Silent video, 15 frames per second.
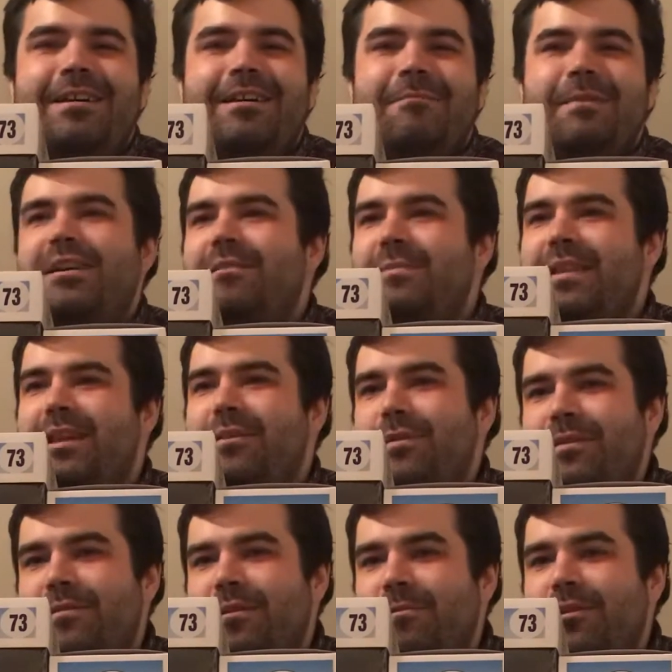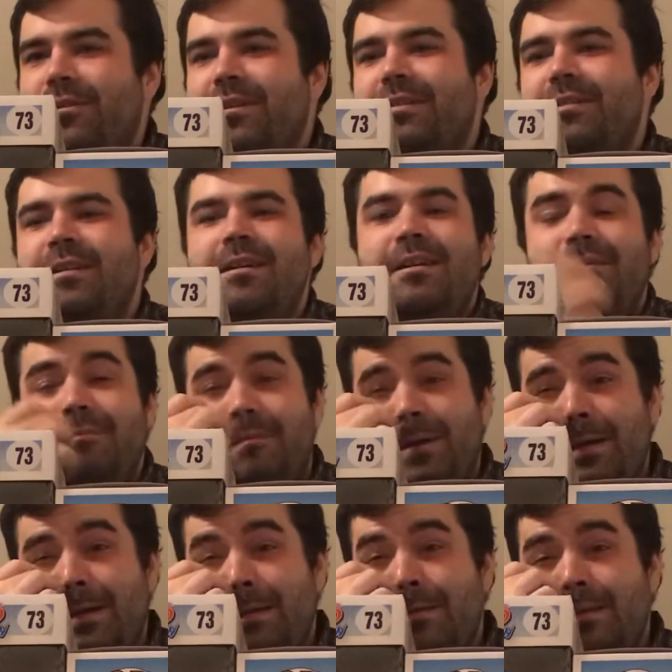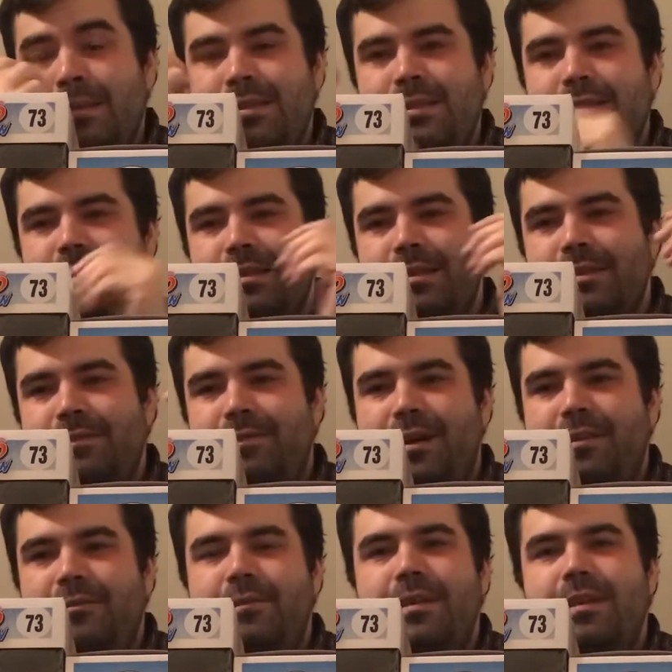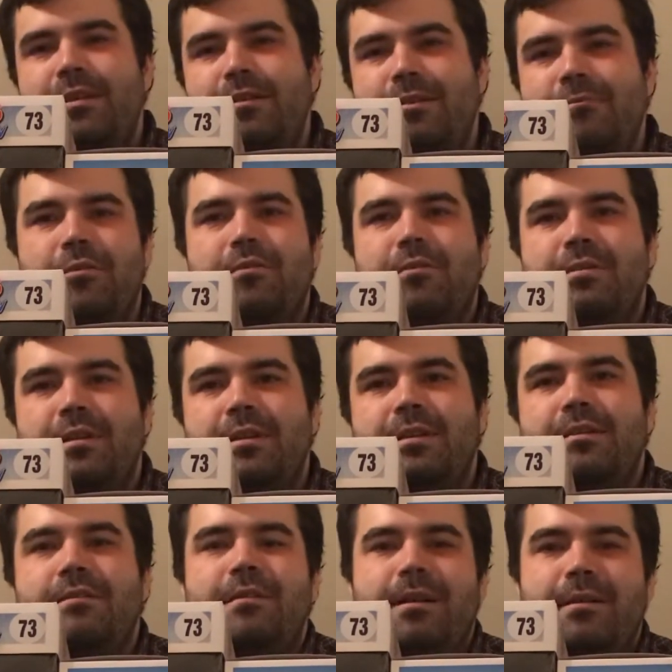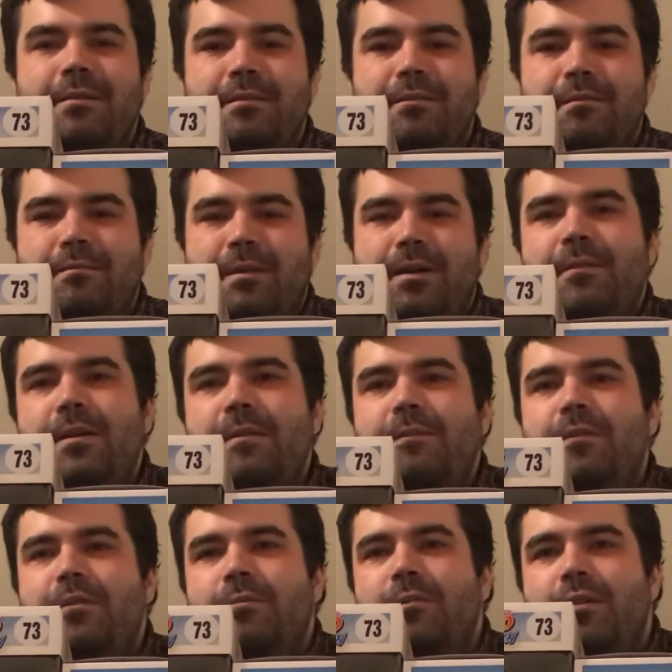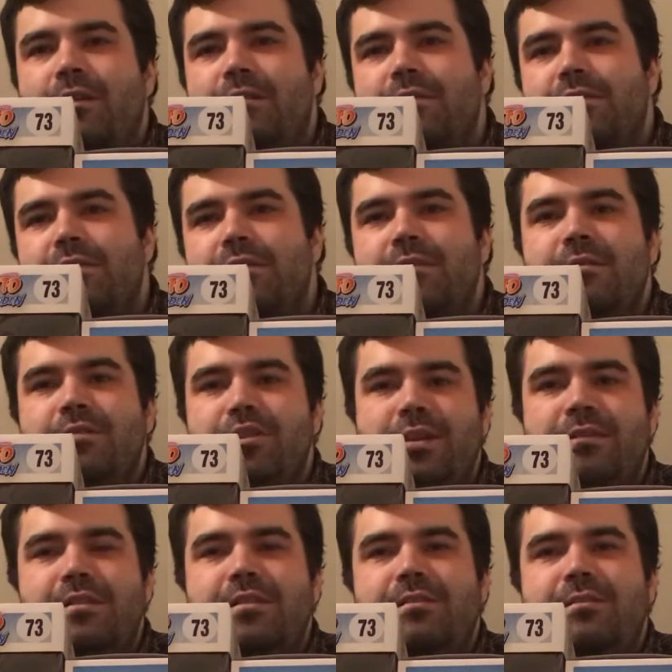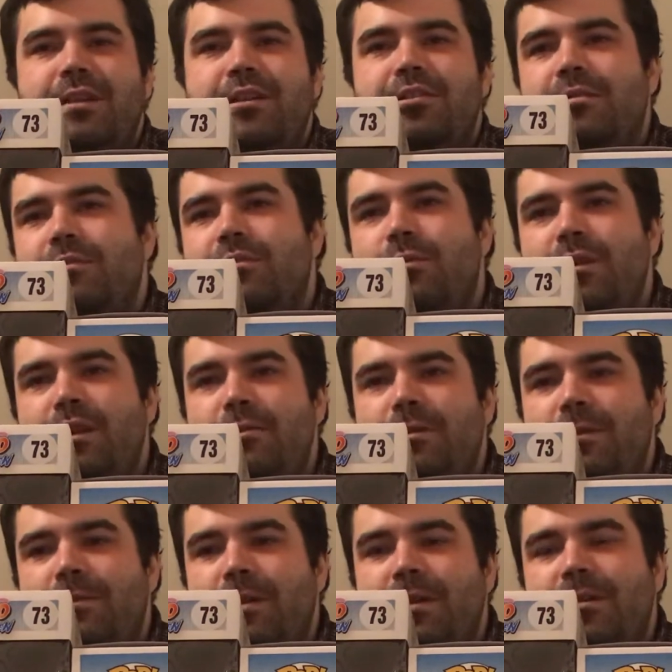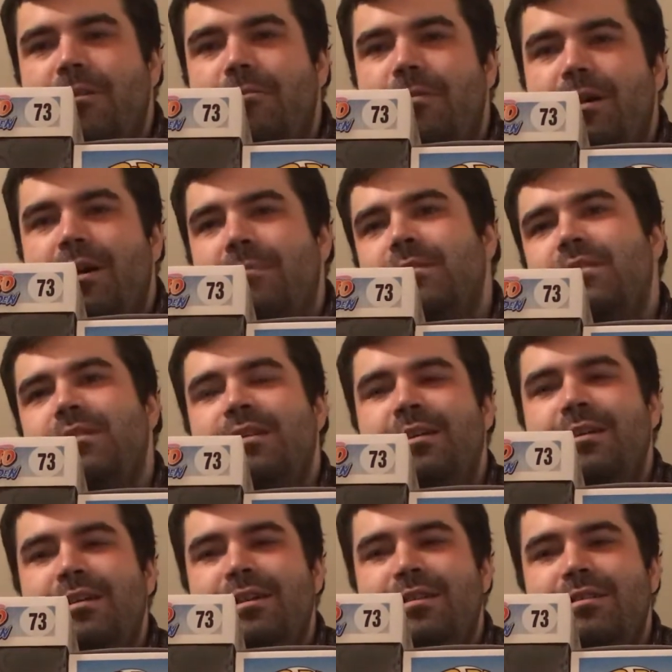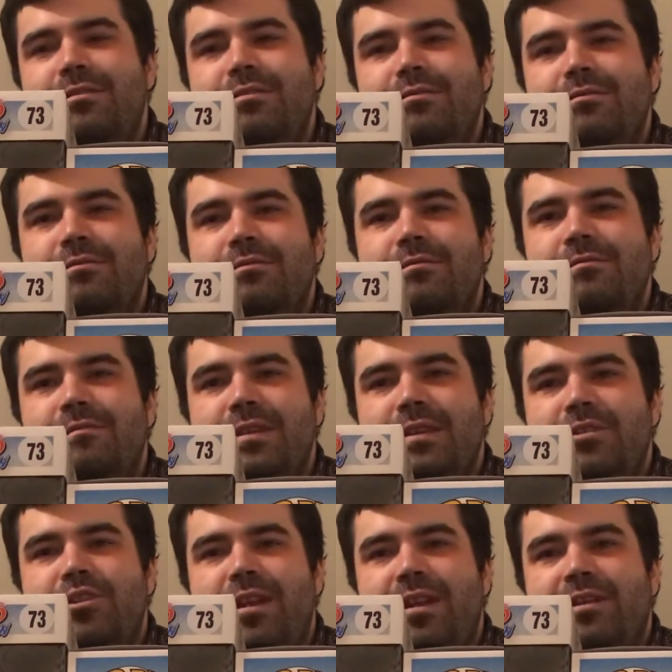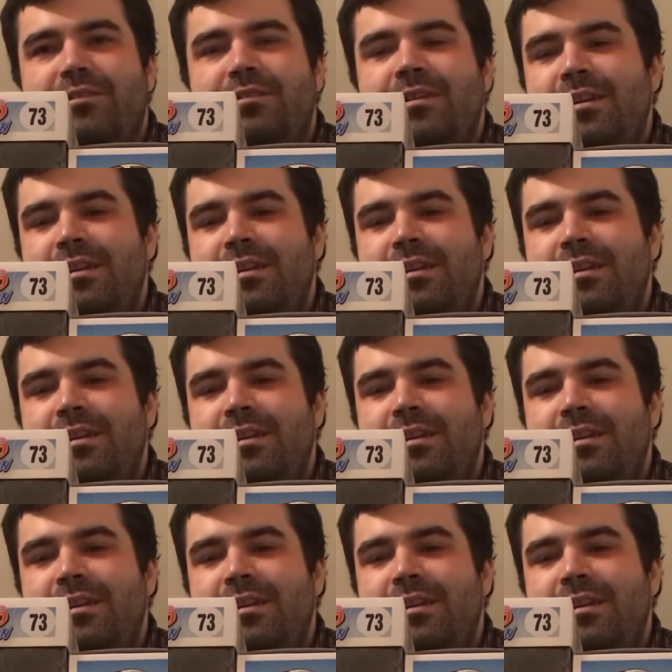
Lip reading: Might not be that way for uploading, but this is the final video I'm recording of my friend Phil Boyer's generous donation of 21 Funko Pops to the channel.